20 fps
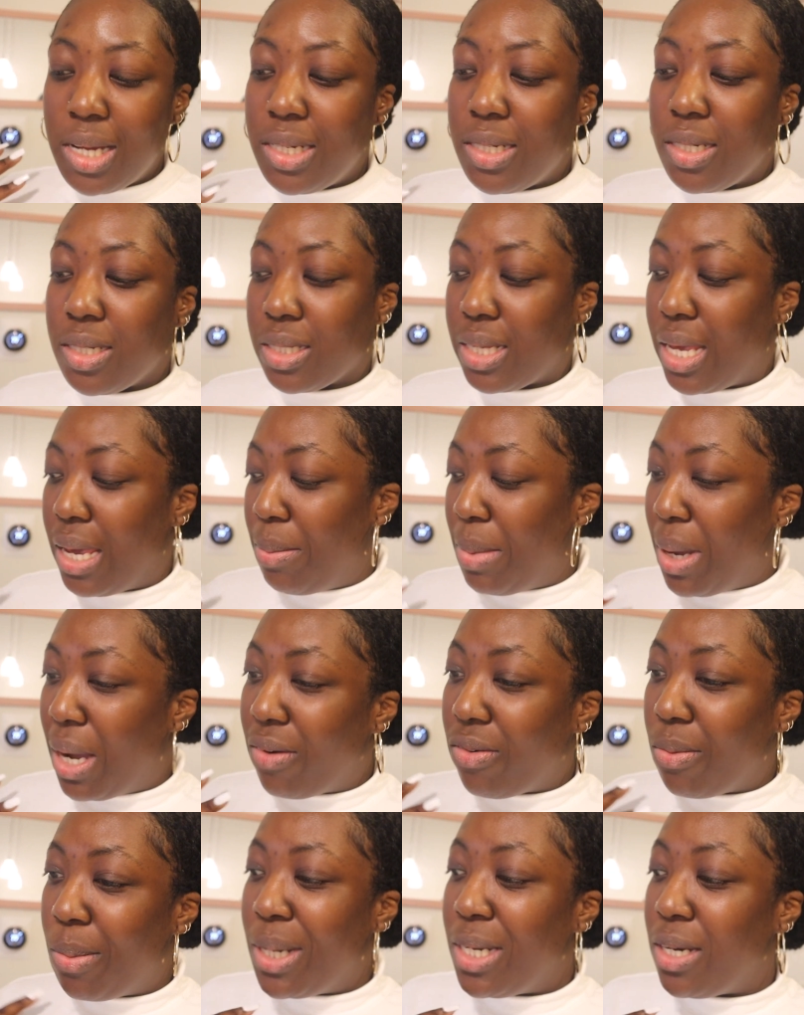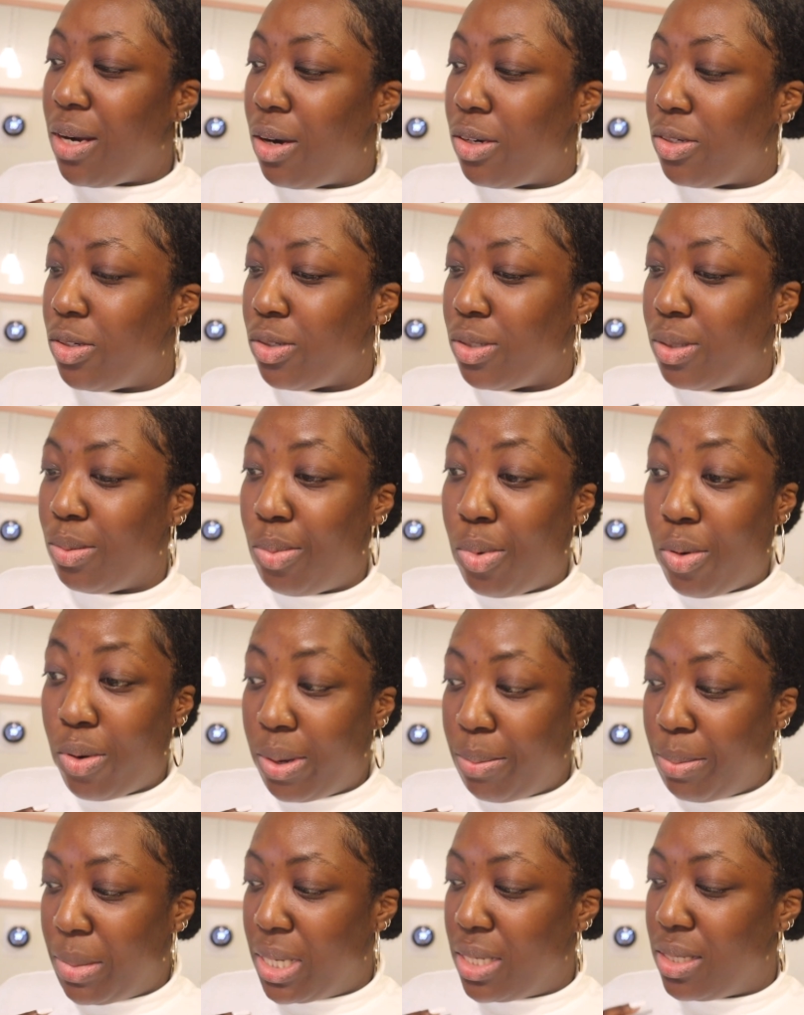Just came back from my doctor's
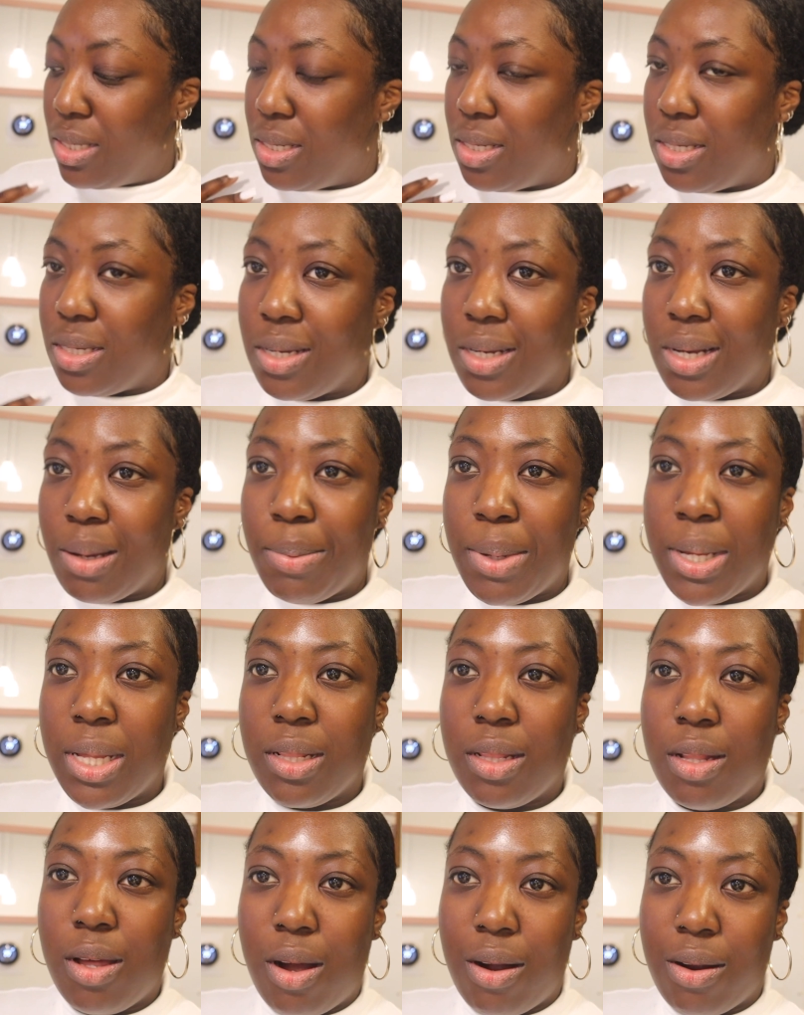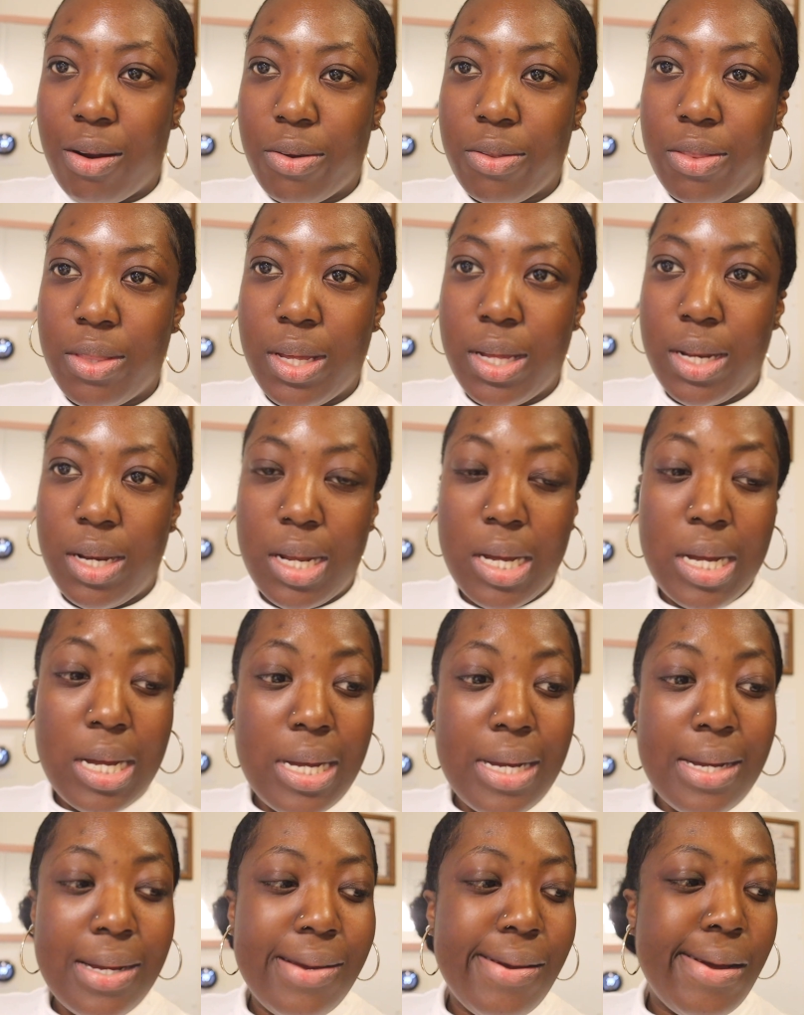appointment. It took a bit longer than
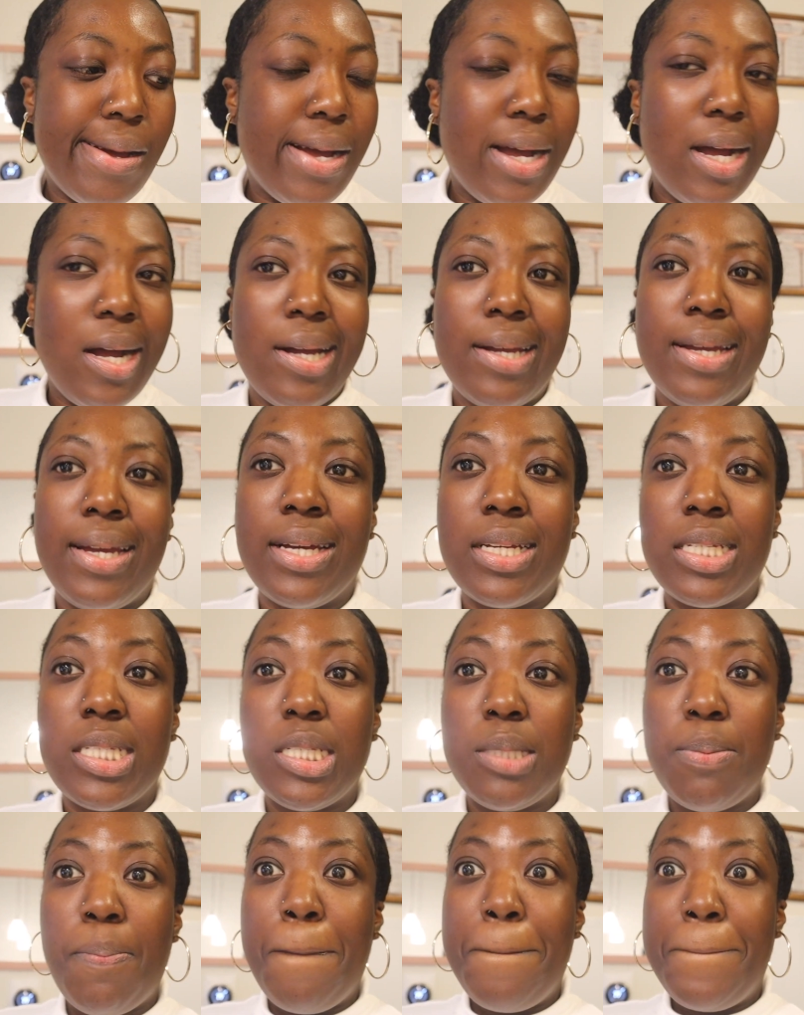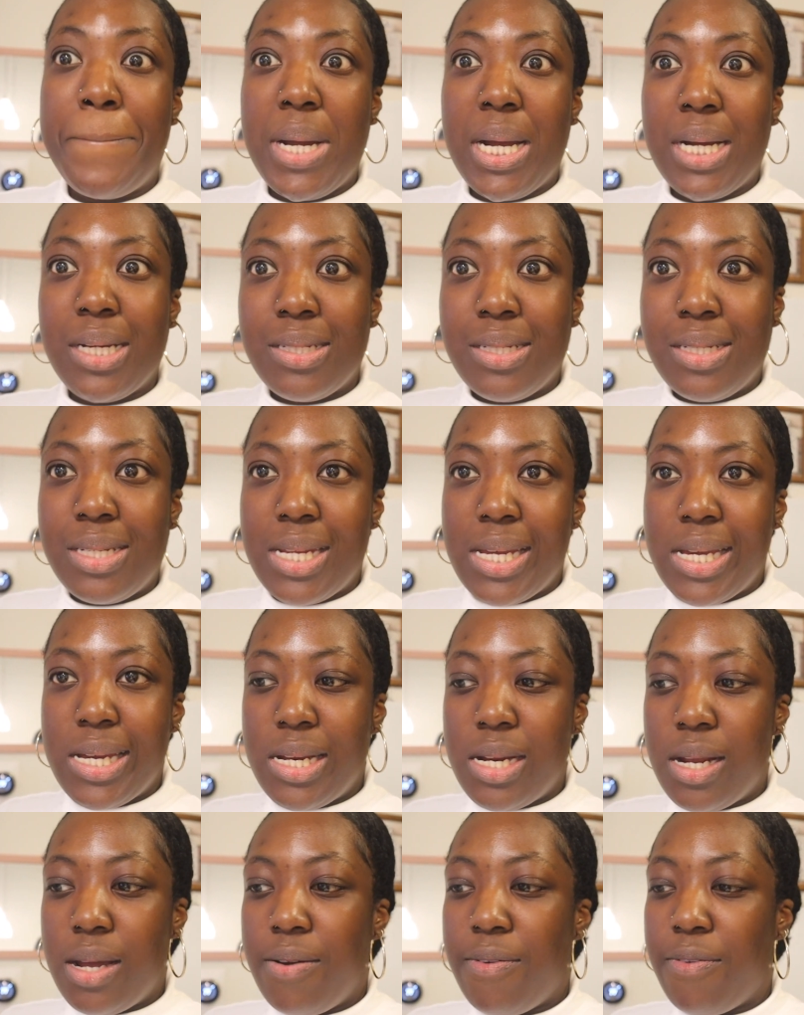I
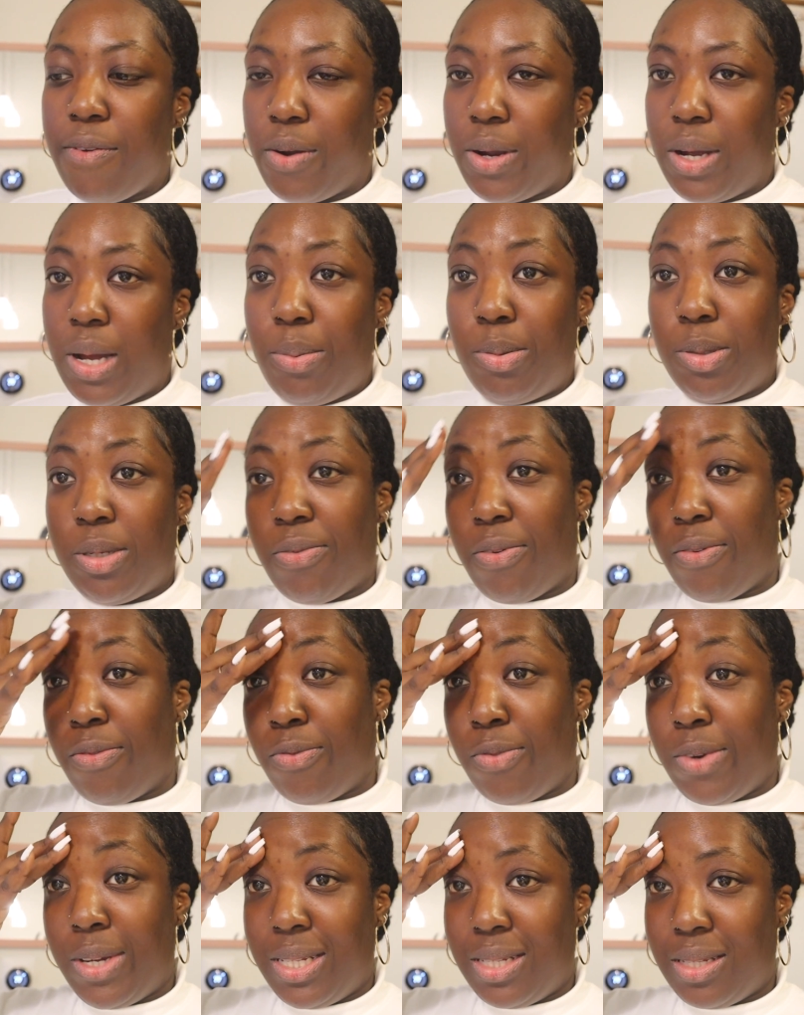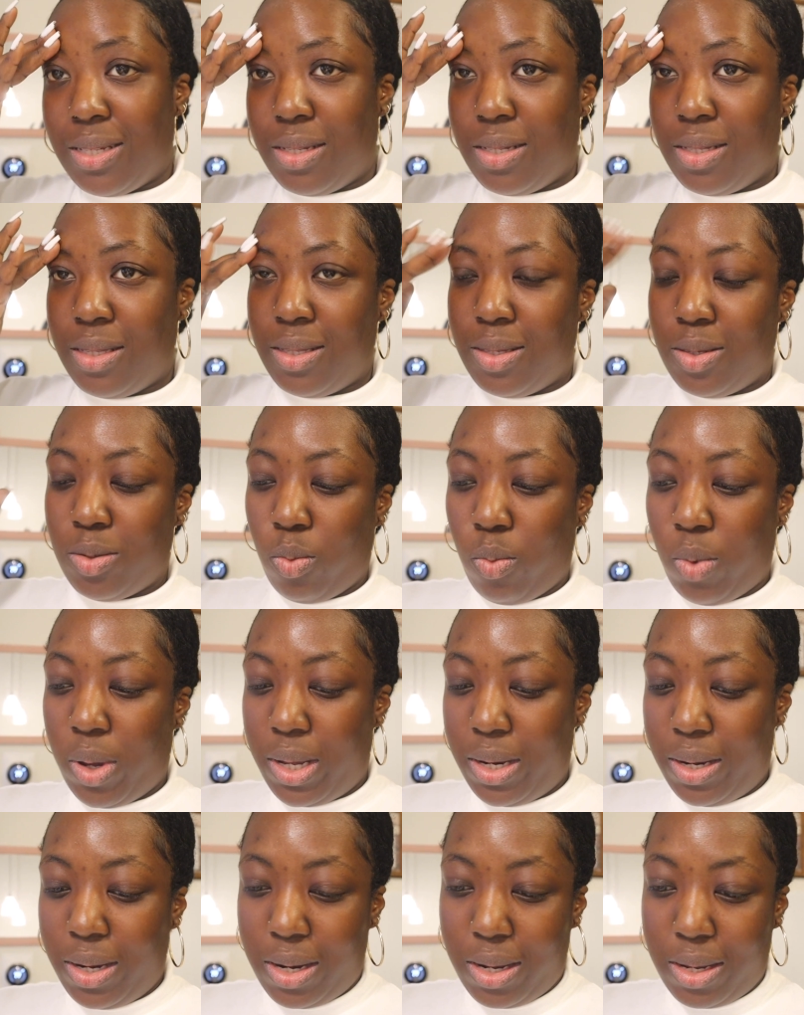expected for a couple different reasons.
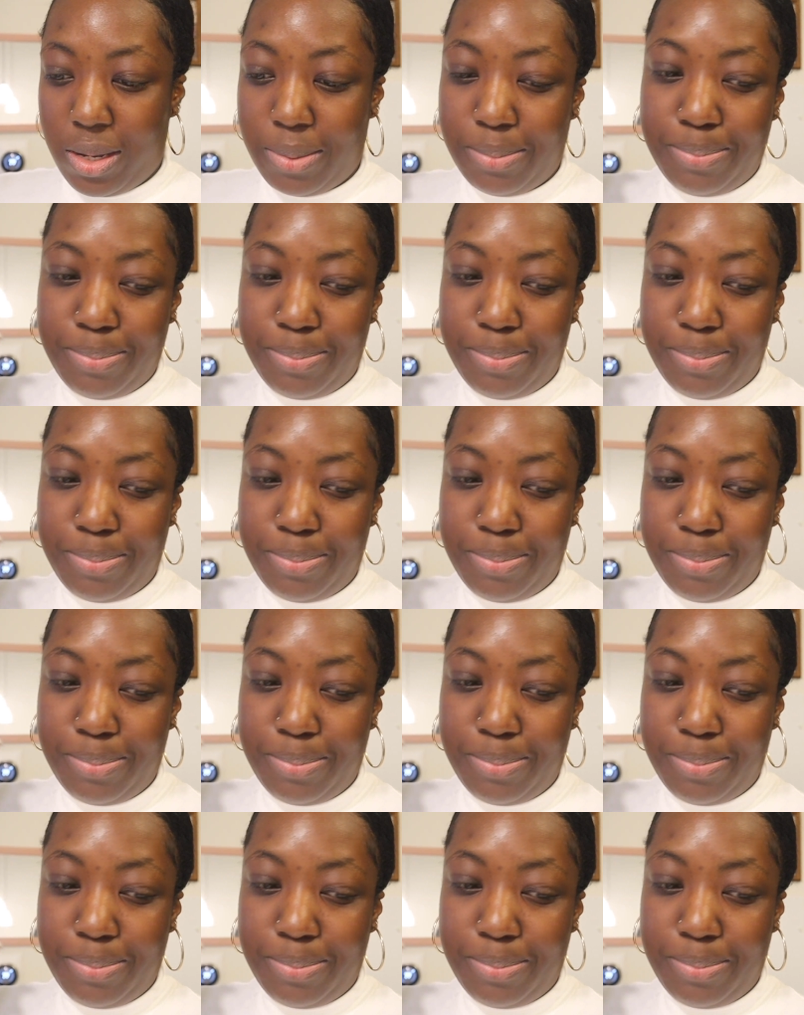One,